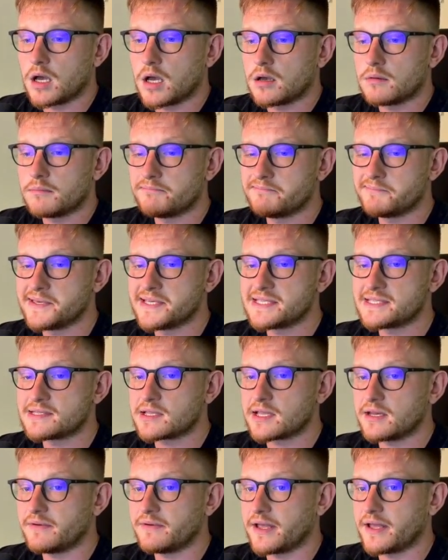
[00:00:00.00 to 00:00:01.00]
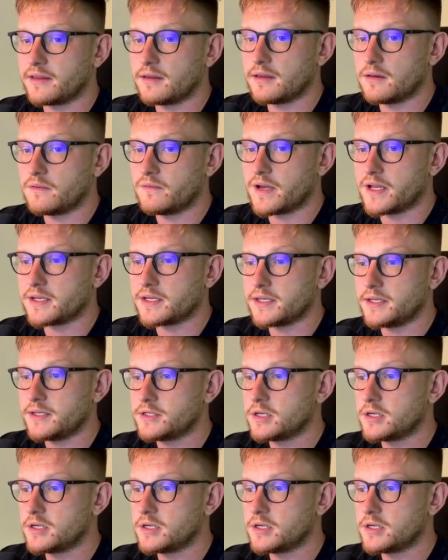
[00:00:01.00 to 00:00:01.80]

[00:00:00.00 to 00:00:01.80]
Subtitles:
missed advantage,